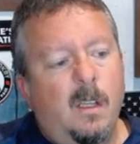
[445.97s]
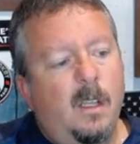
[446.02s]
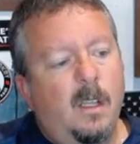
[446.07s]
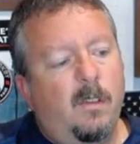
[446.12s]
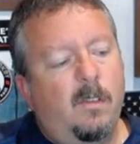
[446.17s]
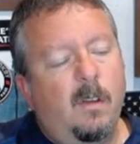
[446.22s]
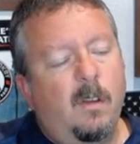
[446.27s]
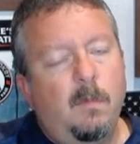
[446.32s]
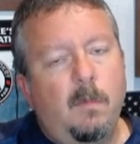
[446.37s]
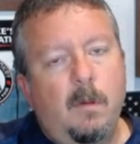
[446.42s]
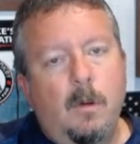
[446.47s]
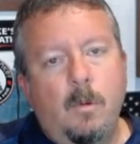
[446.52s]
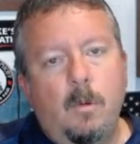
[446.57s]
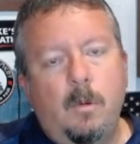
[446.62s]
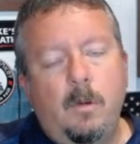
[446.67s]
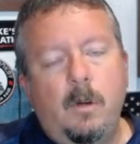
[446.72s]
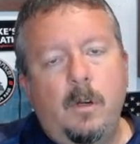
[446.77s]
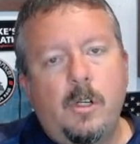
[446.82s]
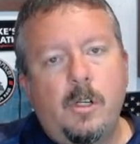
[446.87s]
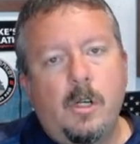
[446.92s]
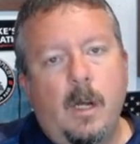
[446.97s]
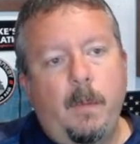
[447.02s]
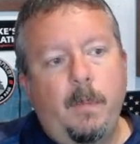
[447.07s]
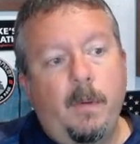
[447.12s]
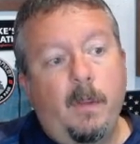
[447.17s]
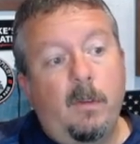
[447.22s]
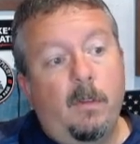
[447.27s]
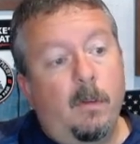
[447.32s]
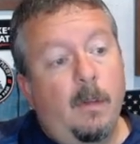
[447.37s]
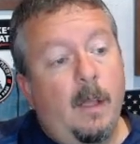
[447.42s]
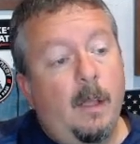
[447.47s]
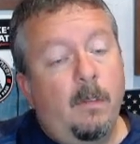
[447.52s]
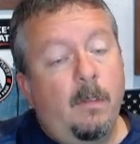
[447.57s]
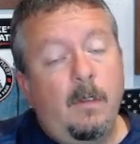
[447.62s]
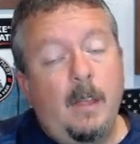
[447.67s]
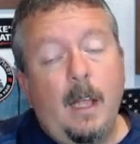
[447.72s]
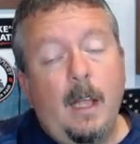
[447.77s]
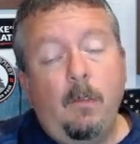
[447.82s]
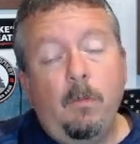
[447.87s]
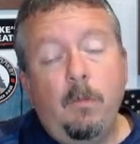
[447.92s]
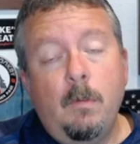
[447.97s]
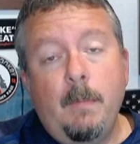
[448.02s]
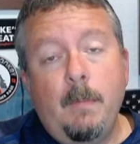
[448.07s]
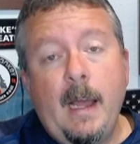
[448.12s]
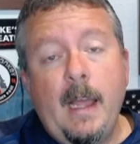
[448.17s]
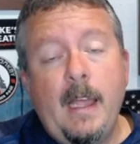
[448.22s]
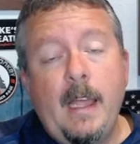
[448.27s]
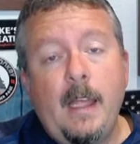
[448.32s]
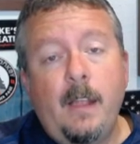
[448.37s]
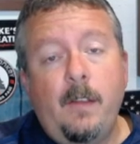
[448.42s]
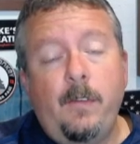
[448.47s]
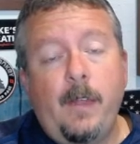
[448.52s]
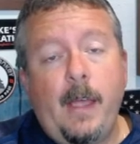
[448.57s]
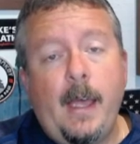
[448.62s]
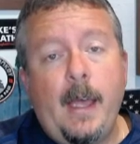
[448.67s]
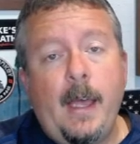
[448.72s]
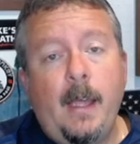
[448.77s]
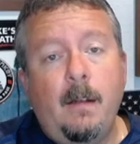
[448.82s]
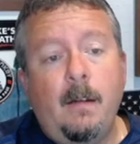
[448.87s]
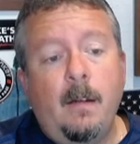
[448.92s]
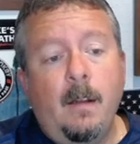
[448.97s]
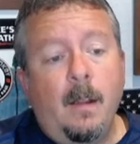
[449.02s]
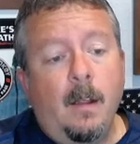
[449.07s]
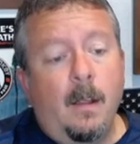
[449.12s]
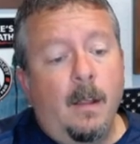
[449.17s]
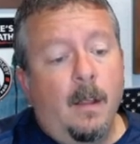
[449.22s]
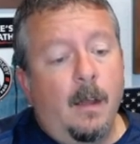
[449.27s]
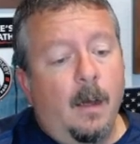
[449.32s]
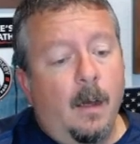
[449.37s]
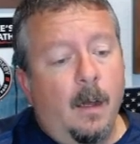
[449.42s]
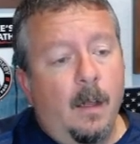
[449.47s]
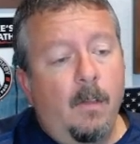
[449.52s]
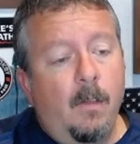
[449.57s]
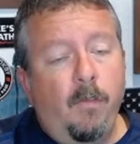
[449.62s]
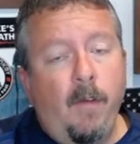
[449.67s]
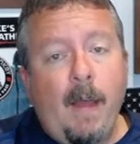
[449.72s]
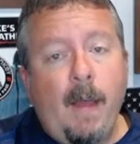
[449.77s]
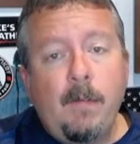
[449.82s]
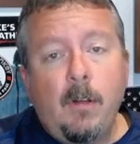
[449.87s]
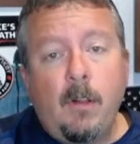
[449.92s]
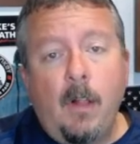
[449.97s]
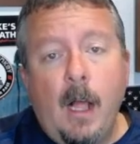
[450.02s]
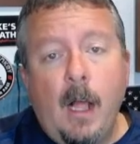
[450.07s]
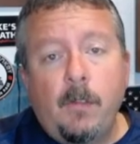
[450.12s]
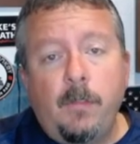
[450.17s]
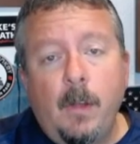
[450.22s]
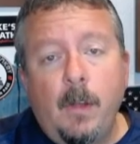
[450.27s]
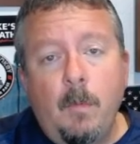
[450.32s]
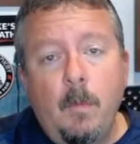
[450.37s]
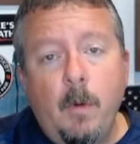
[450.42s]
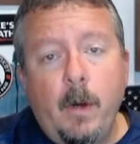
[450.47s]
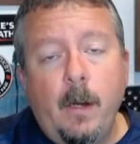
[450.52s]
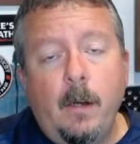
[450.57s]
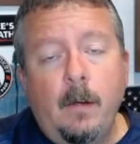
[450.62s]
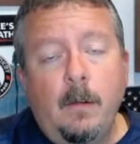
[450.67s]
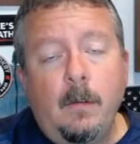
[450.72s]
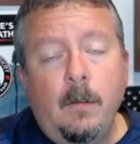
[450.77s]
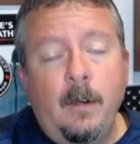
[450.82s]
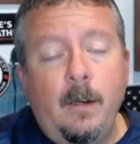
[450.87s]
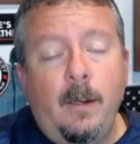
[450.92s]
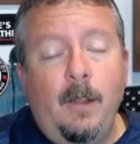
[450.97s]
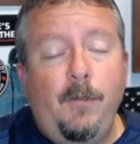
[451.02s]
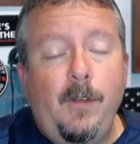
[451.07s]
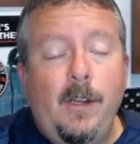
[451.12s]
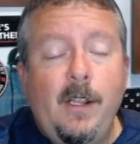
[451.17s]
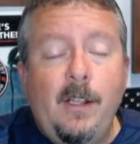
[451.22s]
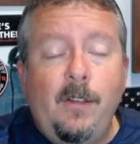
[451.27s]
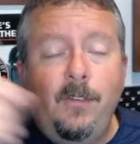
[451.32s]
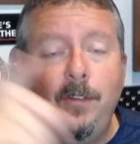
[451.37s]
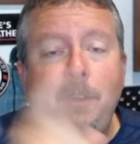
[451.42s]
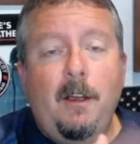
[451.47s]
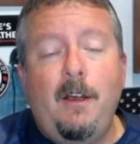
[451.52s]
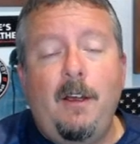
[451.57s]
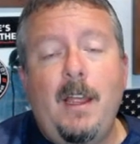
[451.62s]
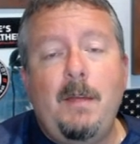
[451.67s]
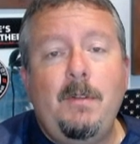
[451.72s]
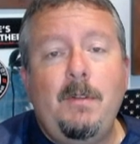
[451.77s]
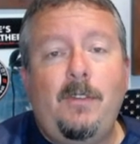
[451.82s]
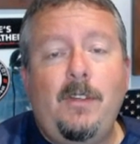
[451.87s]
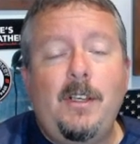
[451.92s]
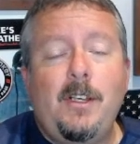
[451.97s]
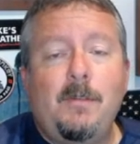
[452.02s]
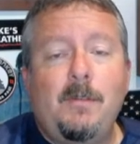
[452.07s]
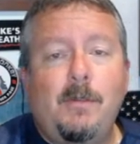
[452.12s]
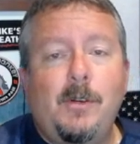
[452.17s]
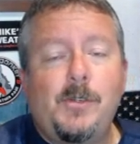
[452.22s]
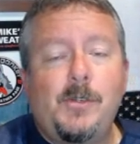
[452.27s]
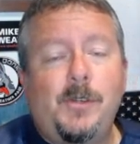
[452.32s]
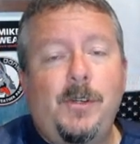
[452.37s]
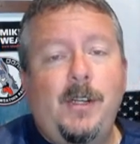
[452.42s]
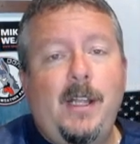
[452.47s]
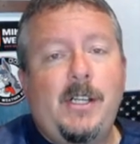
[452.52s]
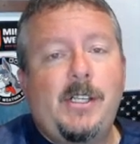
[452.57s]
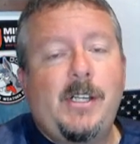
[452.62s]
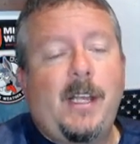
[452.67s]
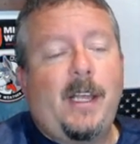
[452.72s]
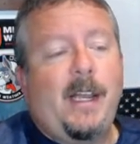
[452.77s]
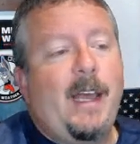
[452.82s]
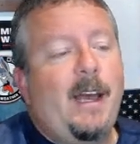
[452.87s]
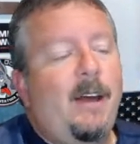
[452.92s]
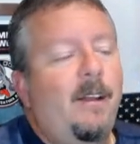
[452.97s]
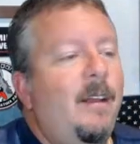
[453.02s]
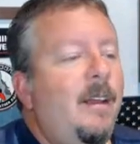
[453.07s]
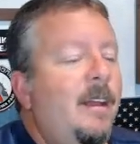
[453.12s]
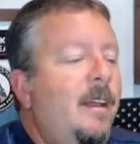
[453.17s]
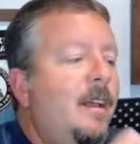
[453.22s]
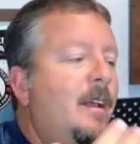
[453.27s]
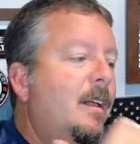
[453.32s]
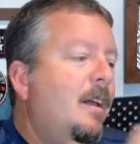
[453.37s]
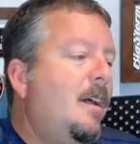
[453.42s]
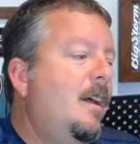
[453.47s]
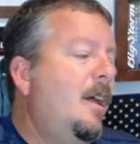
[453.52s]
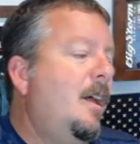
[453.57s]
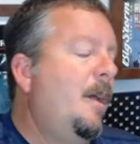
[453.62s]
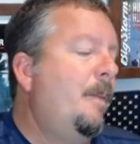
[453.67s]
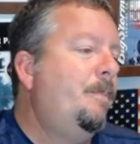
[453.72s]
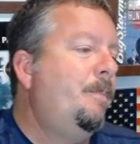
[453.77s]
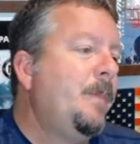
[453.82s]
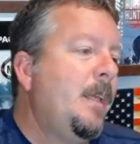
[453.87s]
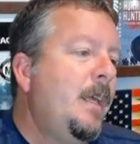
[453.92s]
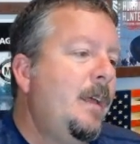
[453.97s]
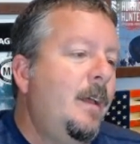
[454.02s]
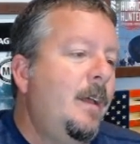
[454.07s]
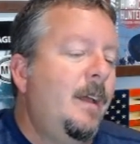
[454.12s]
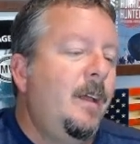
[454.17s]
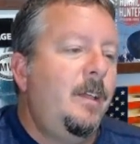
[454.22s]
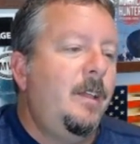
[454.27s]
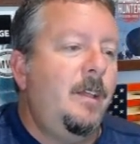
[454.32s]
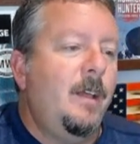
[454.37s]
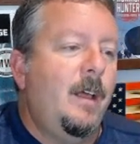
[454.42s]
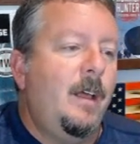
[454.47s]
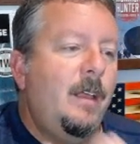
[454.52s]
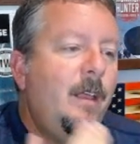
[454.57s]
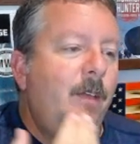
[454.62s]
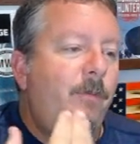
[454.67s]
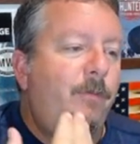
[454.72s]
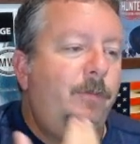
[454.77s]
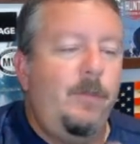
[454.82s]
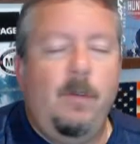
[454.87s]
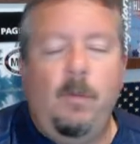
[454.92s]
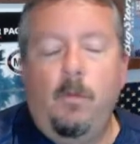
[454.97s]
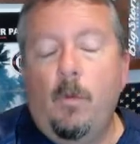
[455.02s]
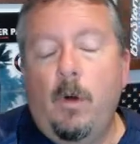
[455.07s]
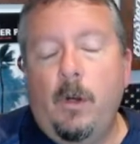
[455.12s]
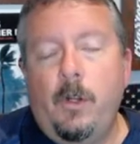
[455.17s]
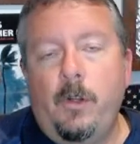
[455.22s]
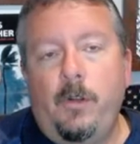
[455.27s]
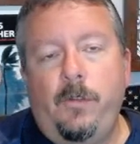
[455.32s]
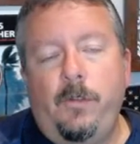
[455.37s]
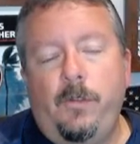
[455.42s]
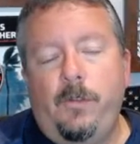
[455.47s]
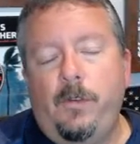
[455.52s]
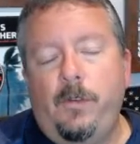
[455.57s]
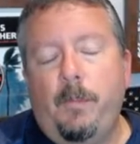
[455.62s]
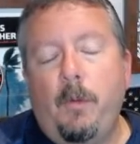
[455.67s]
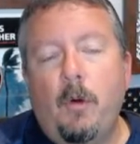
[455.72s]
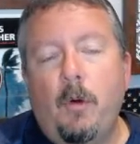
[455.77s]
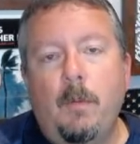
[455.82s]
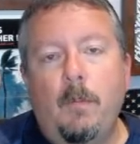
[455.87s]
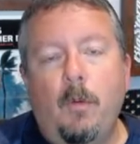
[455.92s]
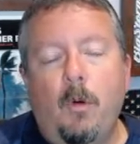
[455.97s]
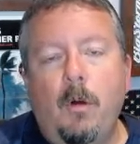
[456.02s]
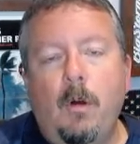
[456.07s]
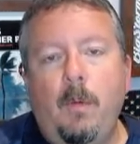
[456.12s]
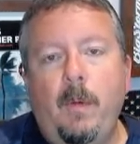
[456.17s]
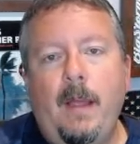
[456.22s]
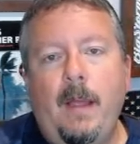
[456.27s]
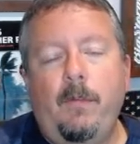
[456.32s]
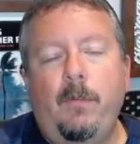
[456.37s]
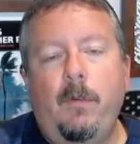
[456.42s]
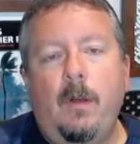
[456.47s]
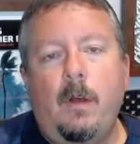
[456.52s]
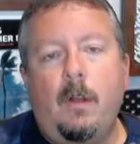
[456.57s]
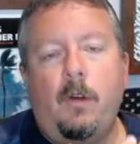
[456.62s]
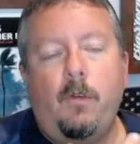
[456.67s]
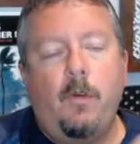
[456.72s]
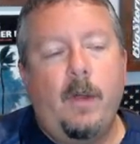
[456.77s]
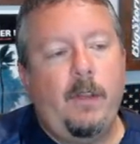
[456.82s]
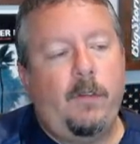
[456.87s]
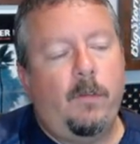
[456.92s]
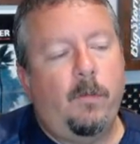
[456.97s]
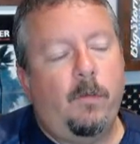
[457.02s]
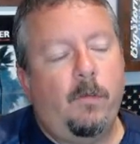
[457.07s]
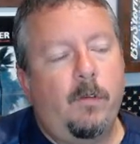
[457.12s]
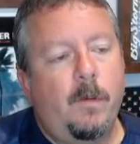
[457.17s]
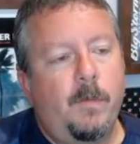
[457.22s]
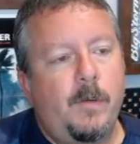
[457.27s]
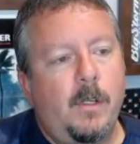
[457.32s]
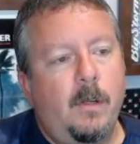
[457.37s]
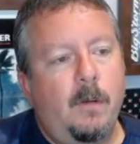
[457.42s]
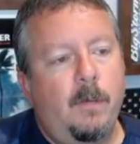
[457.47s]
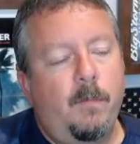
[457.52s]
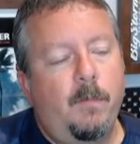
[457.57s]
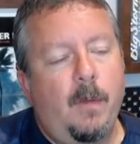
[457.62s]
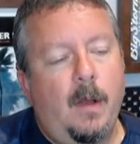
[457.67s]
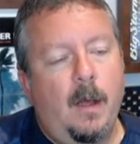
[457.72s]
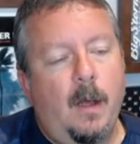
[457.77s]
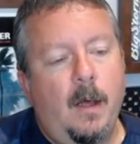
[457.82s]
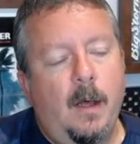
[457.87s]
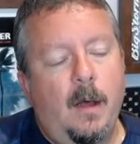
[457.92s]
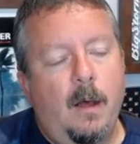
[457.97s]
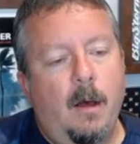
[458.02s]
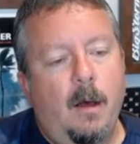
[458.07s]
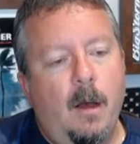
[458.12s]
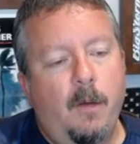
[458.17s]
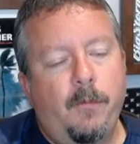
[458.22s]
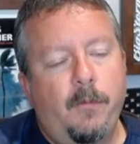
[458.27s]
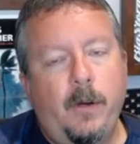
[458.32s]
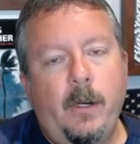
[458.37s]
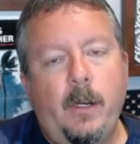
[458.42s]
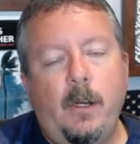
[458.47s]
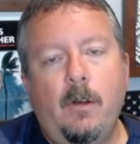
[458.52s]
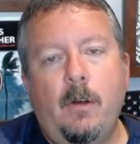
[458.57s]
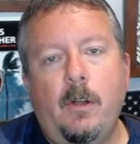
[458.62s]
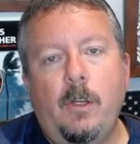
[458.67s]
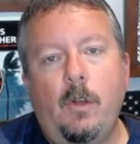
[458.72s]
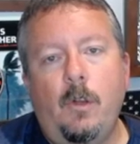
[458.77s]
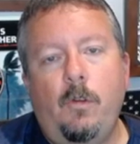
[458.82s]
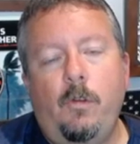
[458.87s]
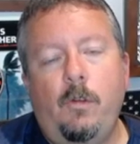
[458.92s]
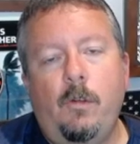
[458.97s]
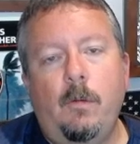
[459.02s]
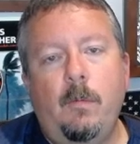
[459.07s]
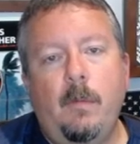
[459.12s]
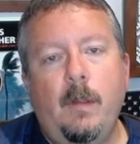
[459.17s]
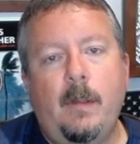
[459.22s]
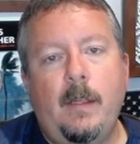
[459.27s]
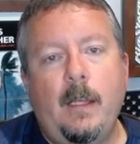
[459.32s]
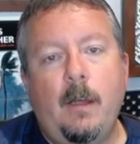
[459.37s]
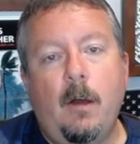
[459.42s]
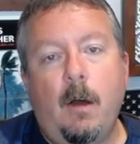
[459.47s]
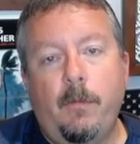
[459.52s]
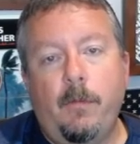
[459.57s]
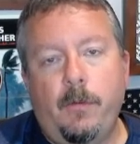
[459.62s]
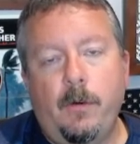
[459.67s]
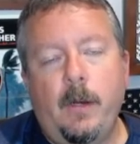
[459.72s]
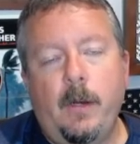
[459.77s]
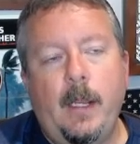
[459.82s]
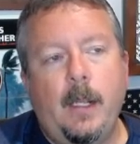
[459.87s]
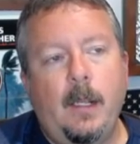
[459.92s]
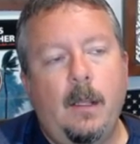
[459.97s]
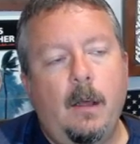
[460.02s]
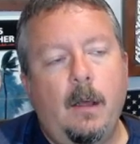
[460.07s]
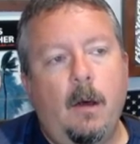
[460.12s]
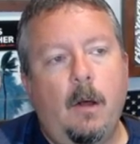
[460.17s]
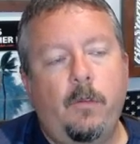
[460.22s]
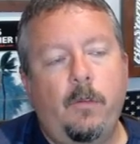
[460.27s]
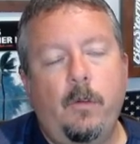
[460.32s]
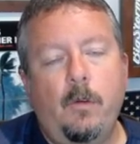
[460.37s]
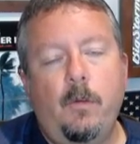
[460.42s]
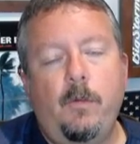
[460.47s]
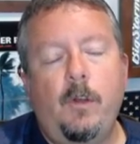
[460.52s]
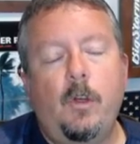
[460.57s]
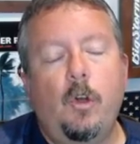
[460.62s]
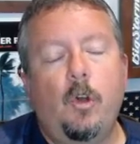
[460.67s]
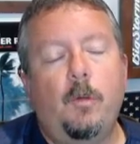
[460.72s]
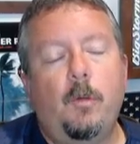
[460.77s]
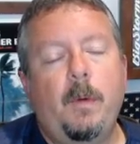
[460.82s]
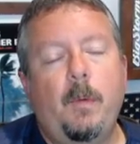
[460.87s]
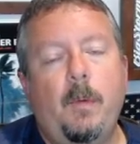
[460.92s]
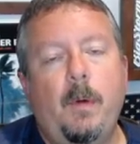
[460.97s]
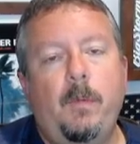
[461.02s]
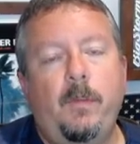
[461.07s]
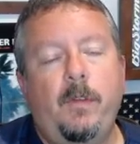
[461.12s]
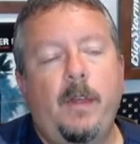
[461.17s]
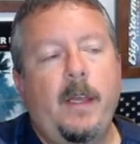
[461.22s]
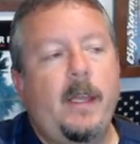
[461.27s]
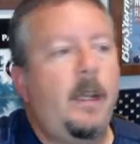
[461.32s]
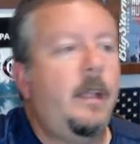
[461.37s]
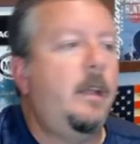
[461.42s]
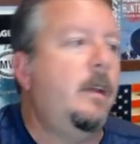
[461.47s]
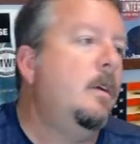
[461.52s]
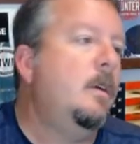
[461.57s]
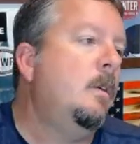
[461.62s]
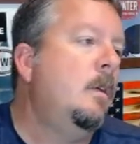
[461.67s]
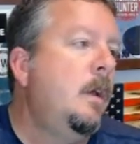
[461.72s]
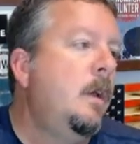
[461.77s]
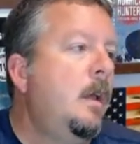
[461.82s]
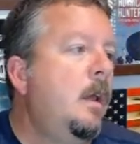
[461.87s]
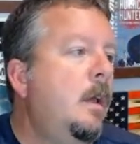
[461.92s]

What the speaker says: get something going or tropping. So that's where my head's at. It's 5 o'clock somewhere. If you didn't see our ABC commercial today, check it out. If you wanted to support more, we have a great subscription offering here on YouTube that they offer. And also, you go to my website here.